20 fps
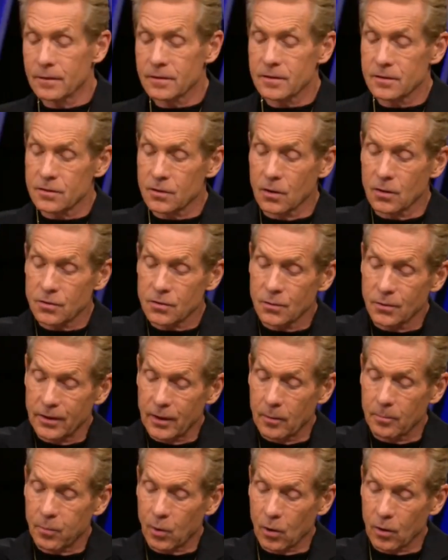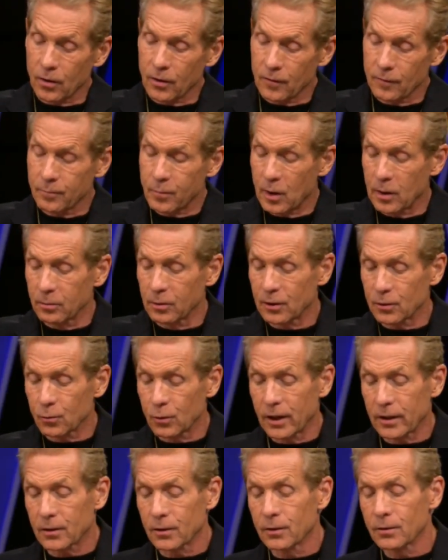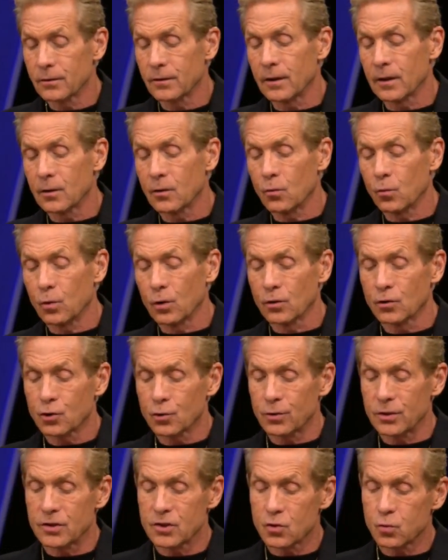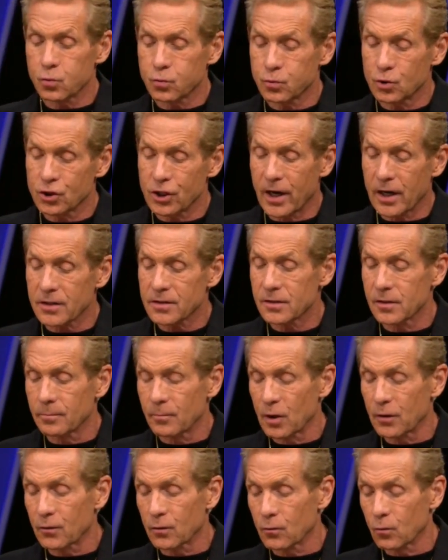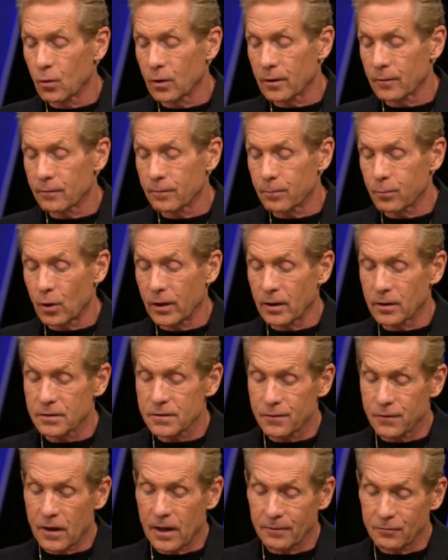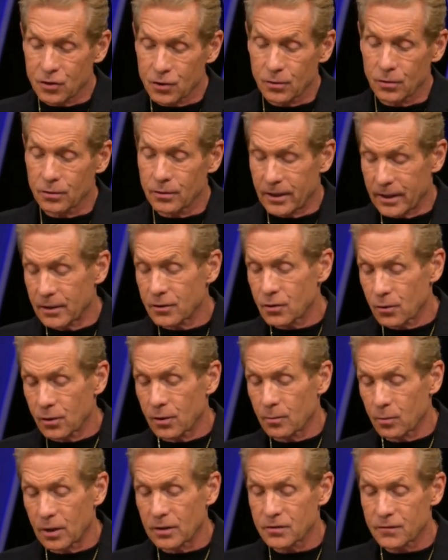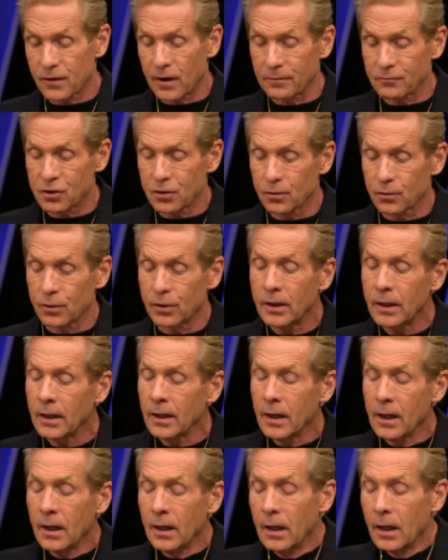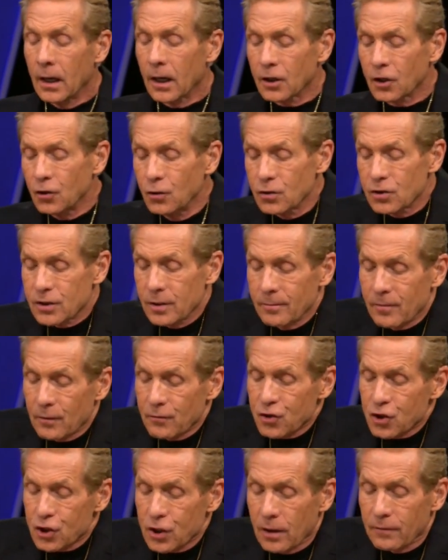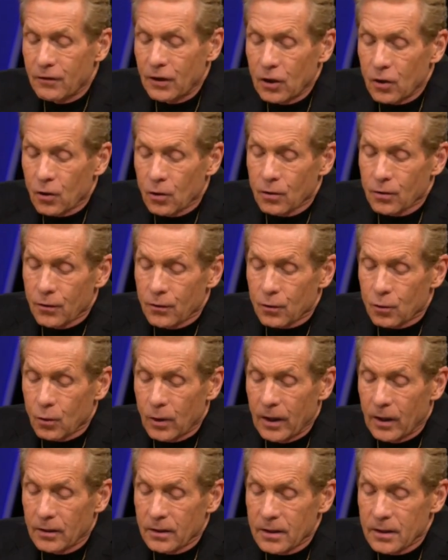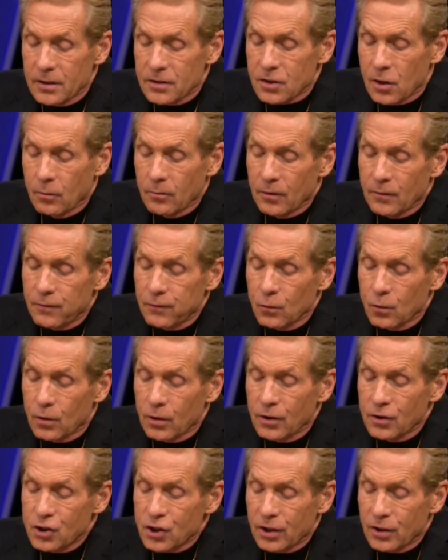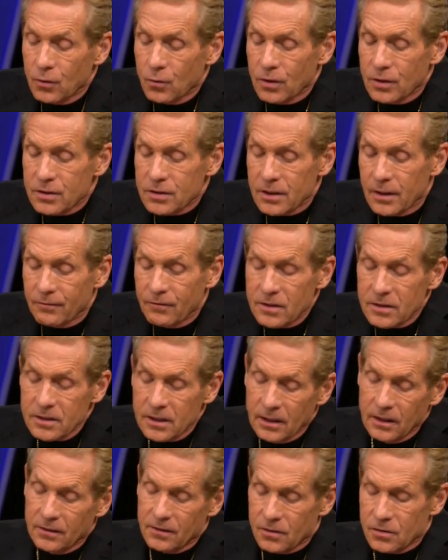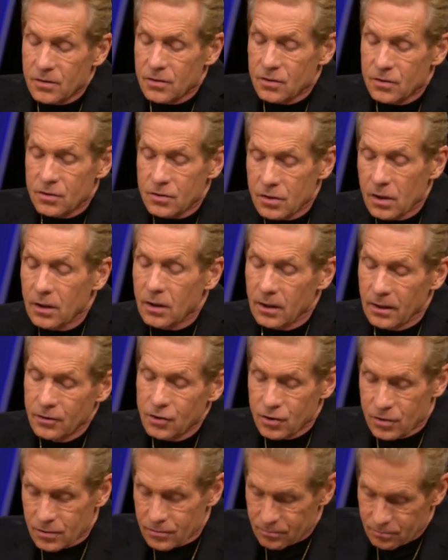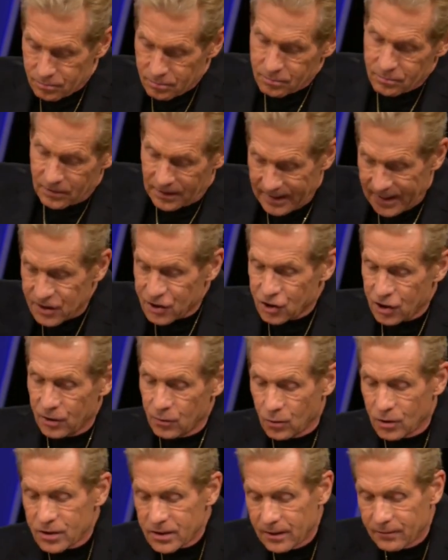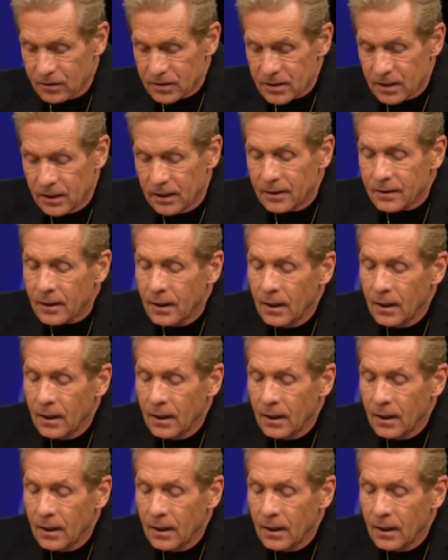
is also now part of public record that Wiltrese Jackson, the mother of one of Brown's 5 children, Antonio Brown's 5 children, accused him of shoving her to the ground at his home in Florida January 17th. This is just last January 17th,